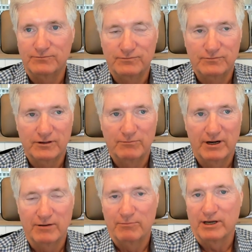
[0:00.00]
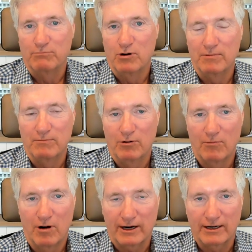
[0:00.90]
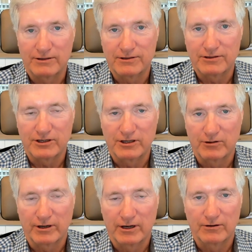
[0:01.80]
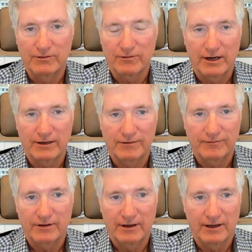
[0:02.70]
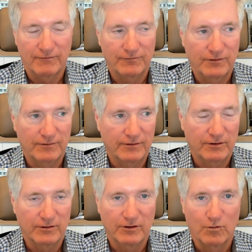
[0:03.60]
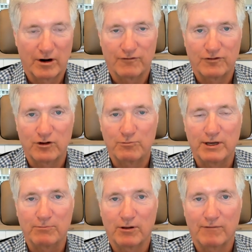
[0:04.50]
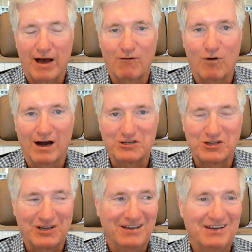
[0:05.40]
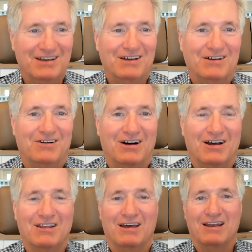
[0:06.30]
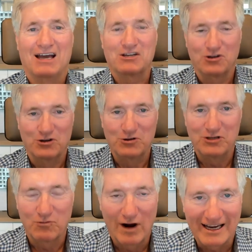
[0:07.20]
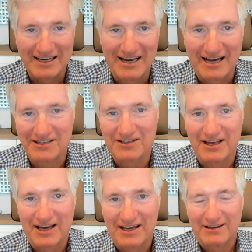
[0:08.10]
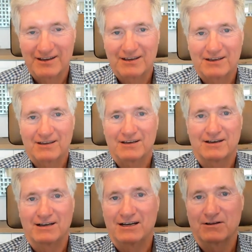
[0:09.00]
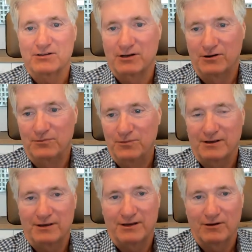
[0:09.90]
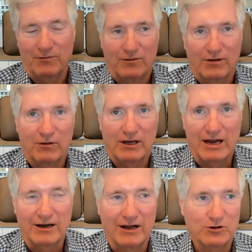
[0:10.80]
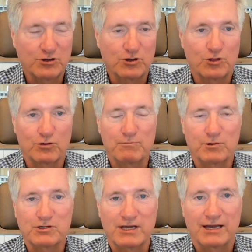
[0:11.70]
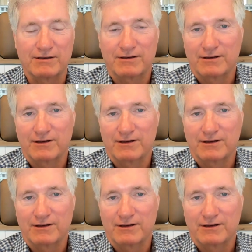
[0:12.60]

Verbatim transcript: We've been in a big boom and bull market since a year ago, right? You're one of the few people I watched on national news that recognizes that. So, you know, well, we get down another 2-3%,